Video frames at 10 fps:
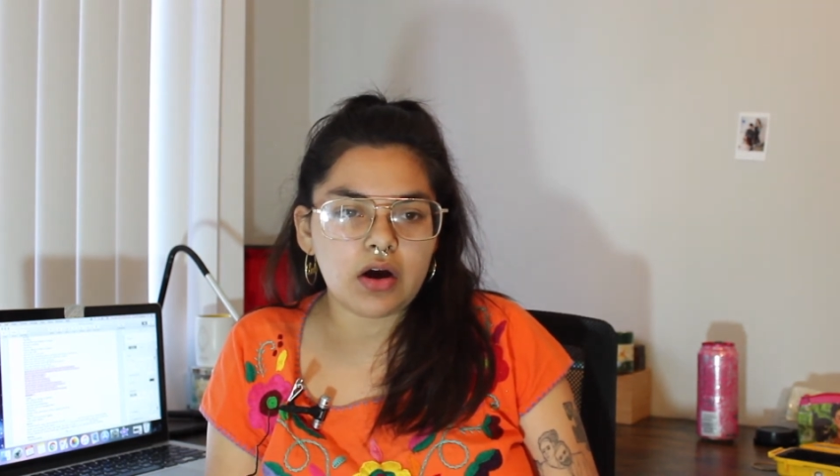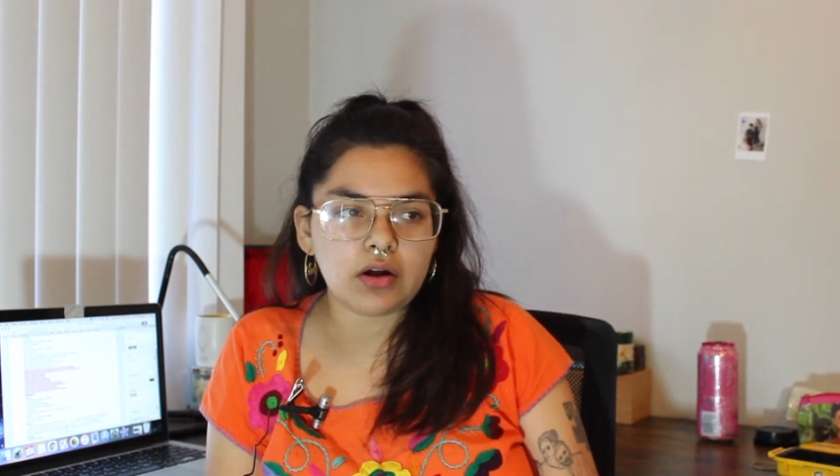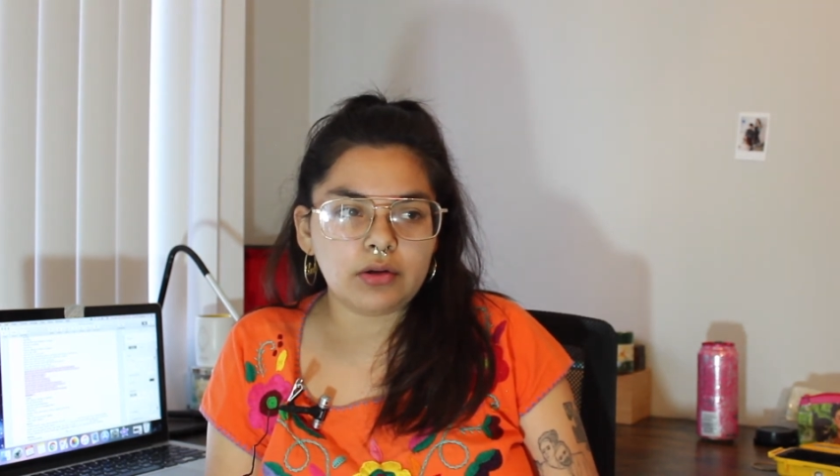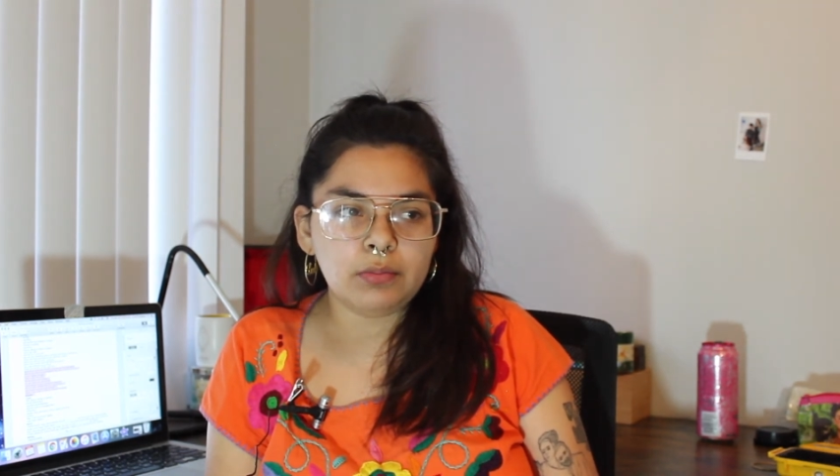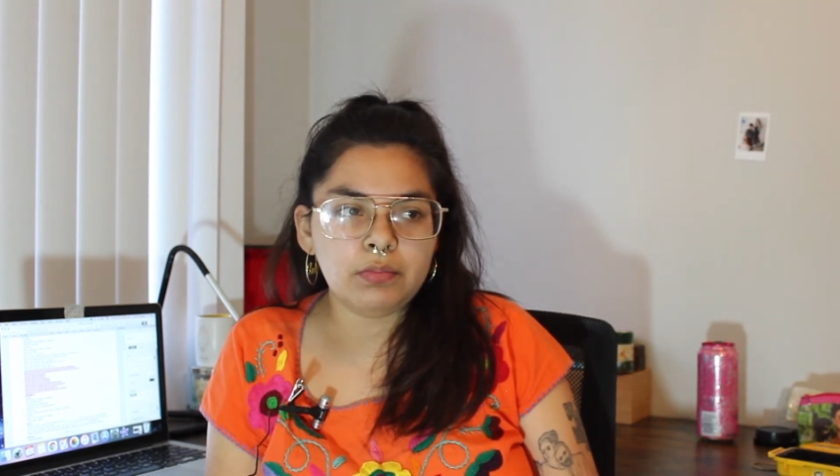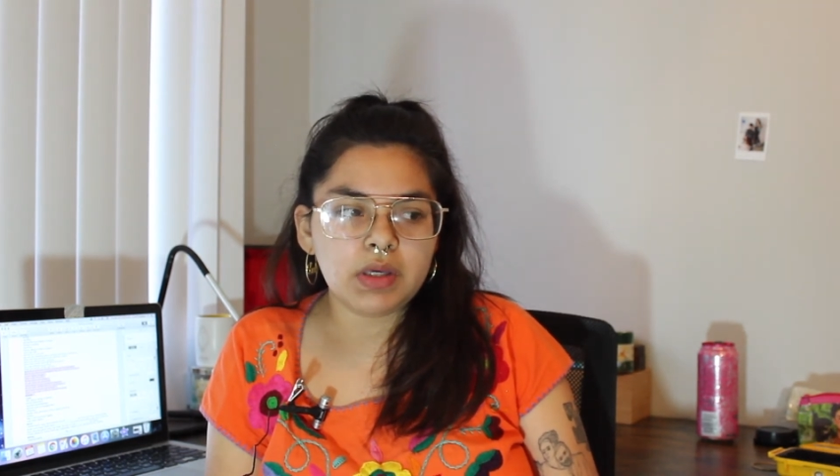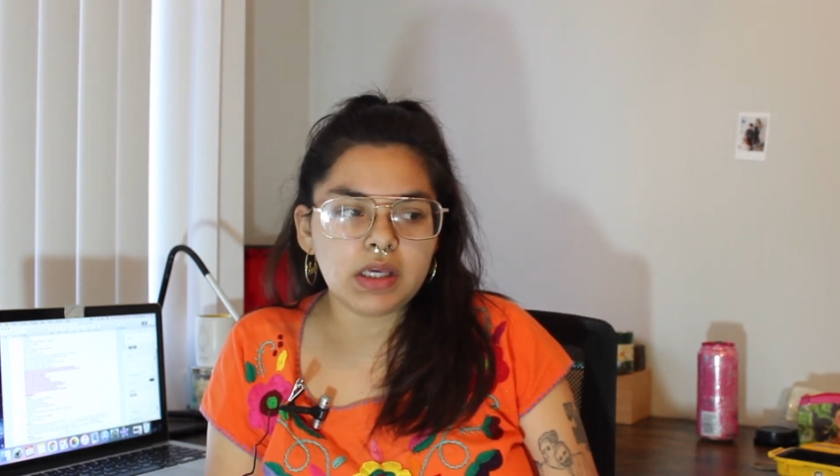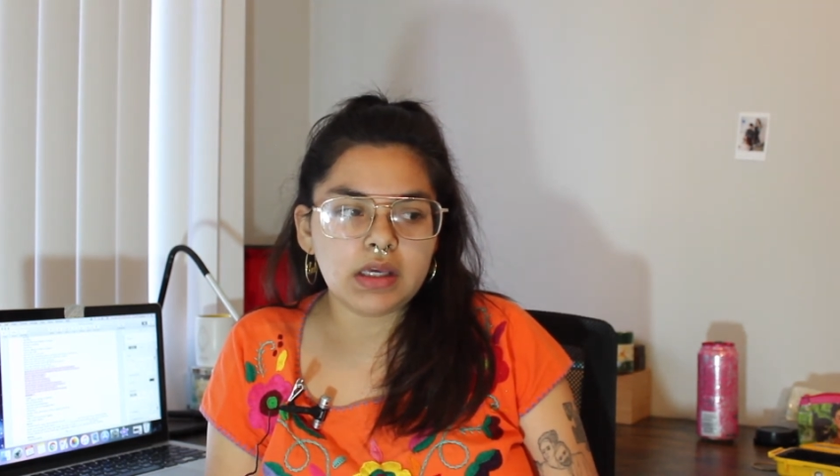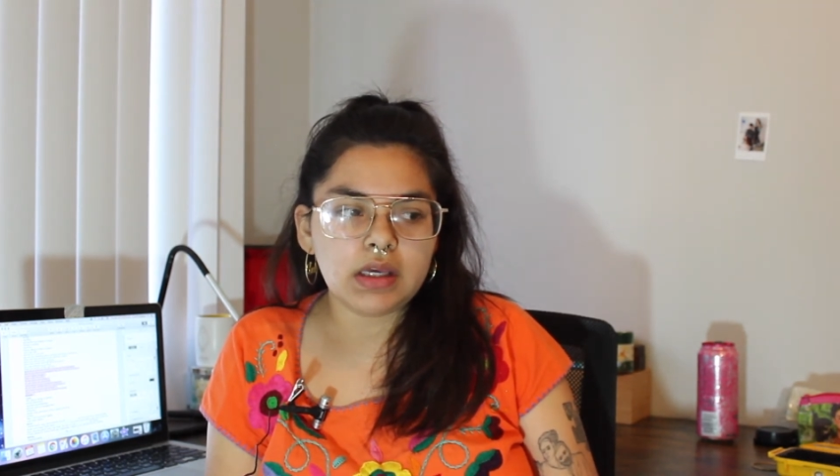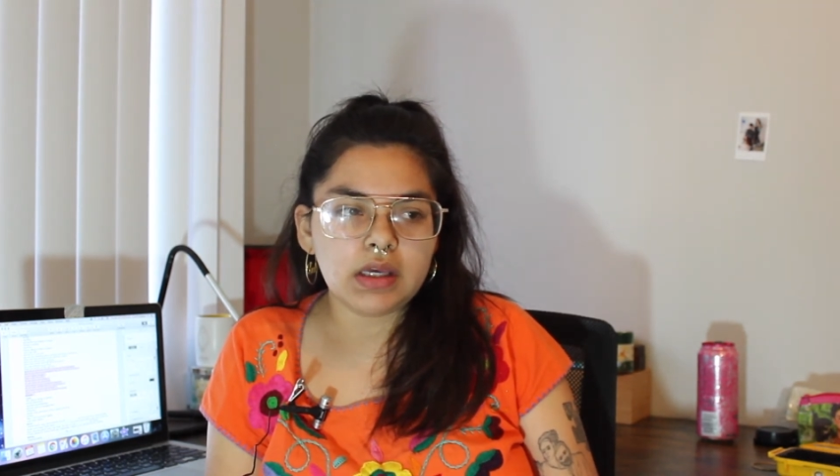I'll
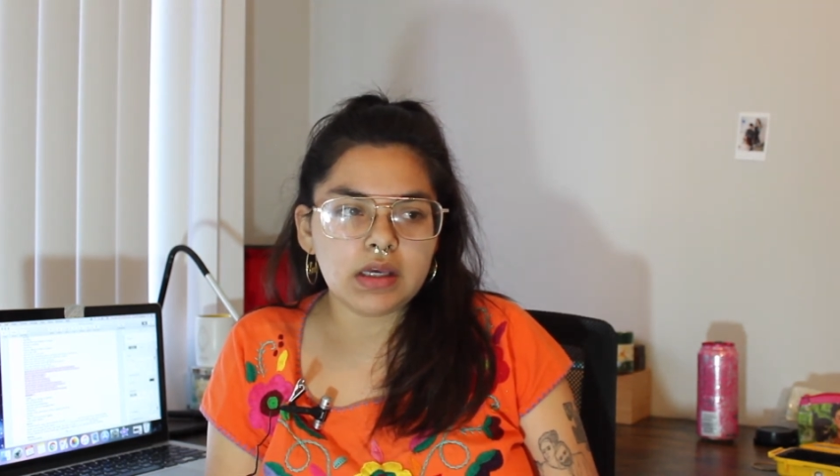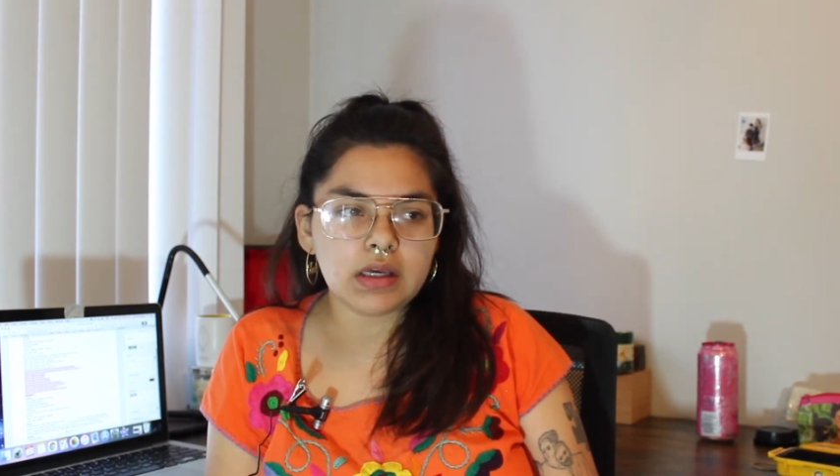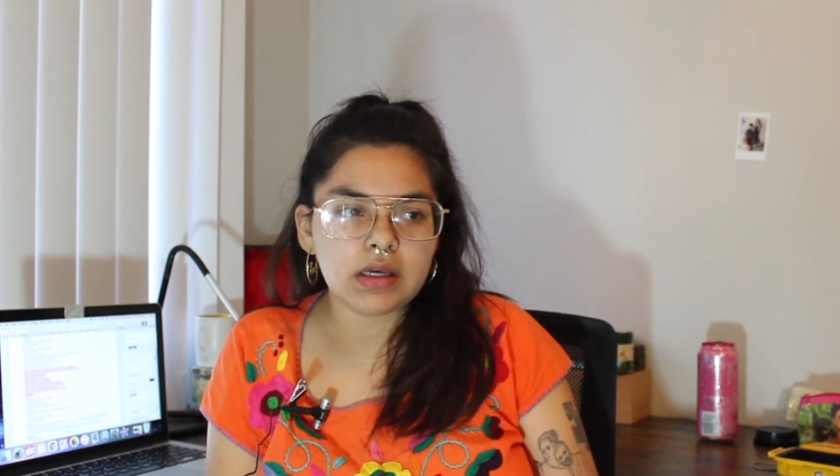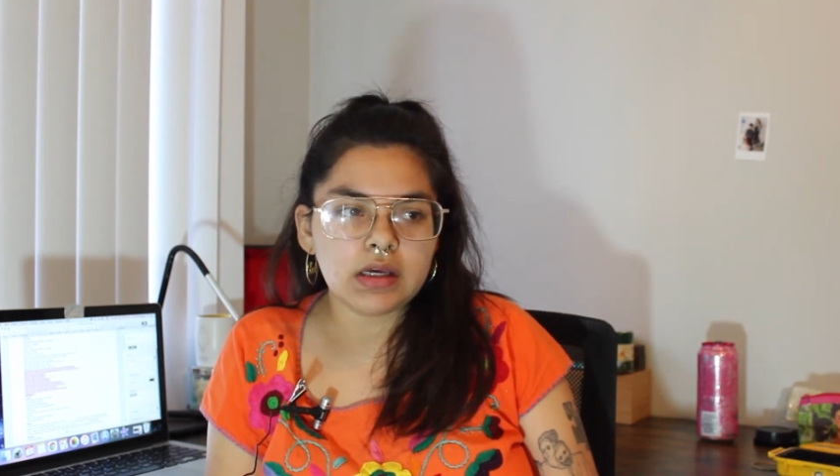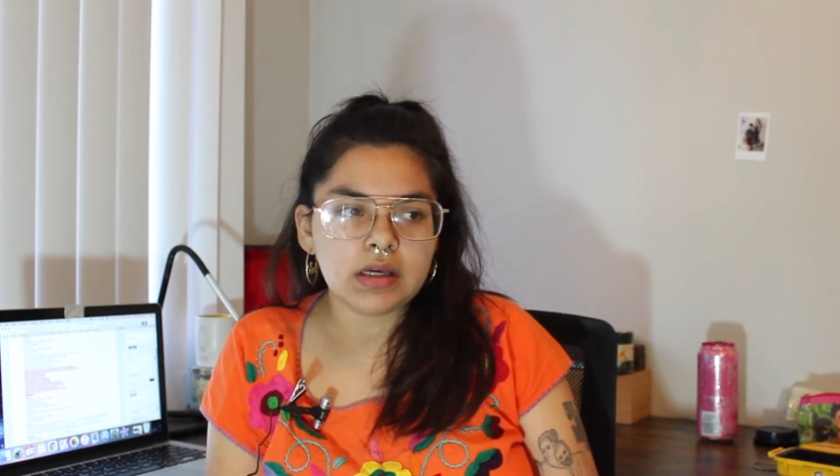be